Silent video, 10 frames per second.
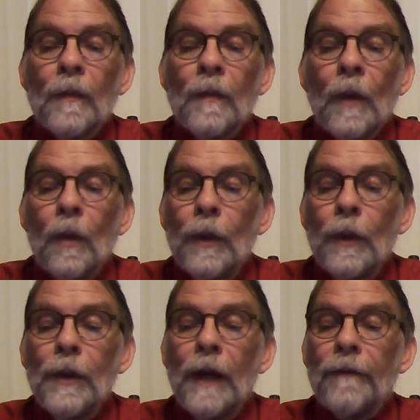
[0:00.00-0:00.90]
When
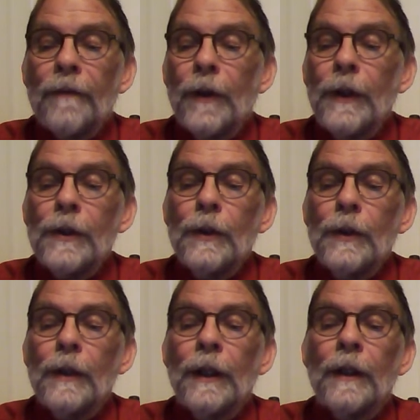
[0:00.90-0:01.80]
you have 32
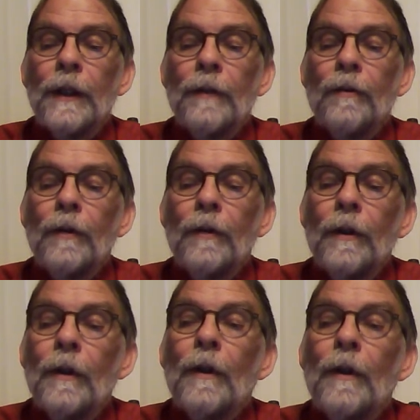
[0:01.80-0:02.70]
kids,
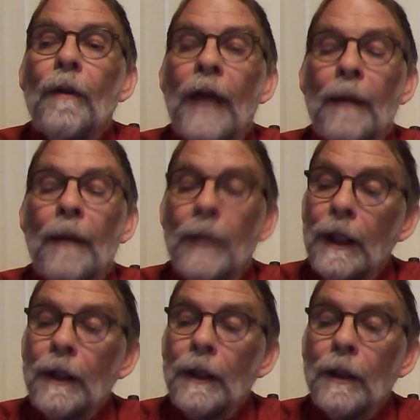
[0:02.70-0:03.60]
that many
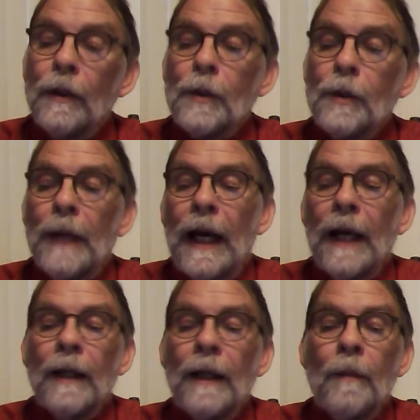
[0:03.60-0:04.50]
years
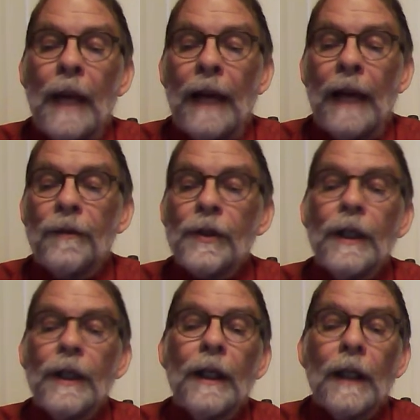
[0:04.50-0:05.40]
behind in math,
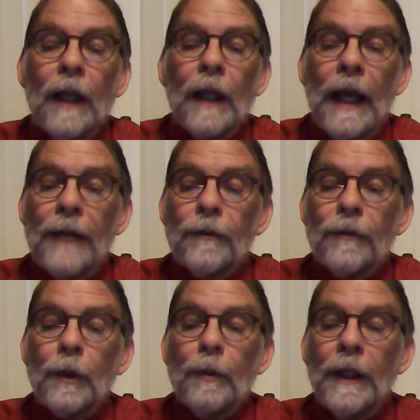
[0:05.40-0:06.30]
sitting in a
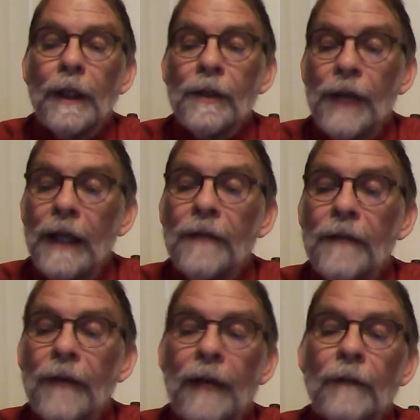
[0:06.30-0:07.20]
classroom that is
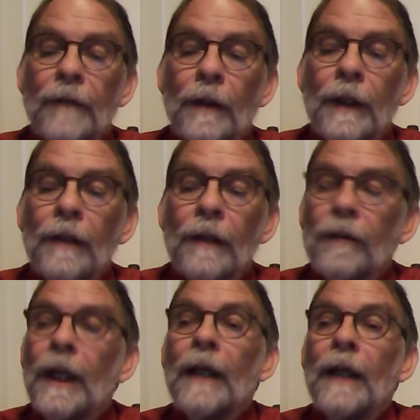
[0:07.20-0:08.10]
85 degrees and
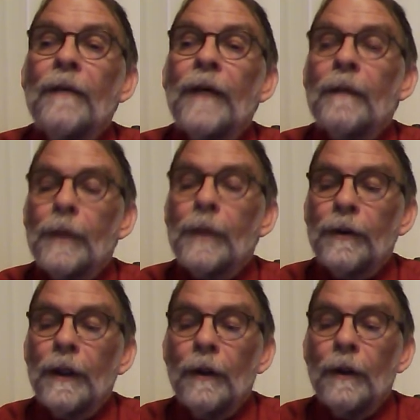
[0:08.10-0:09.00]

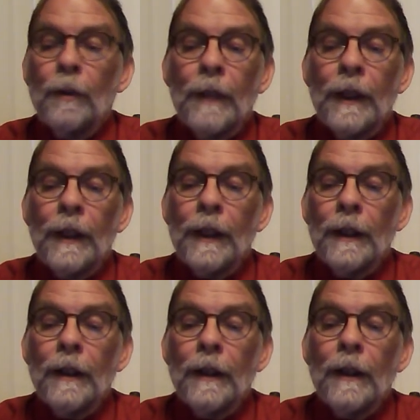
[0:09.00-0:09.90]
85% humidity,
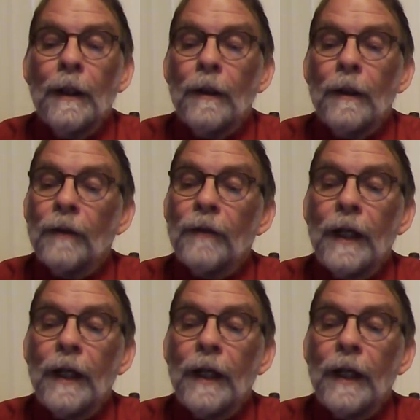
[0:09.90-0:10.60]
the same